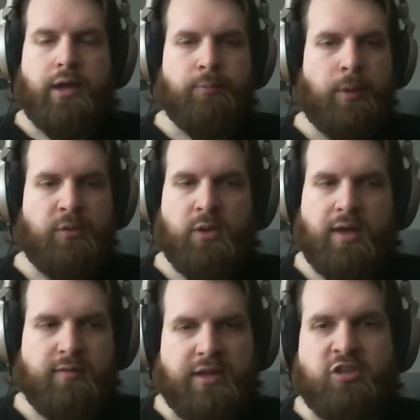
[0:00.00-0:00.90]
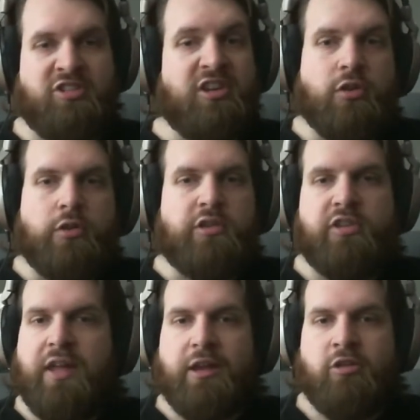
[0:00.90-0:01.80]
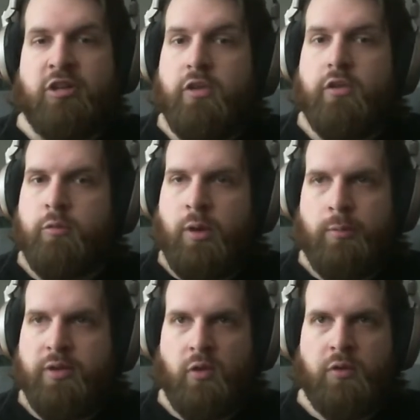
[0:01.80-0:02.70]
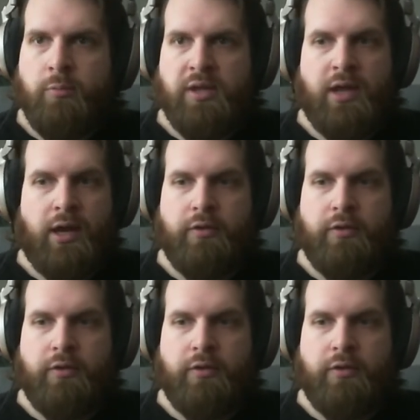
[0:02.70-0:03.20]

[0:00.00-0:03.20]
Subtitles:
Maybe you have like shields. That shield is probably going to be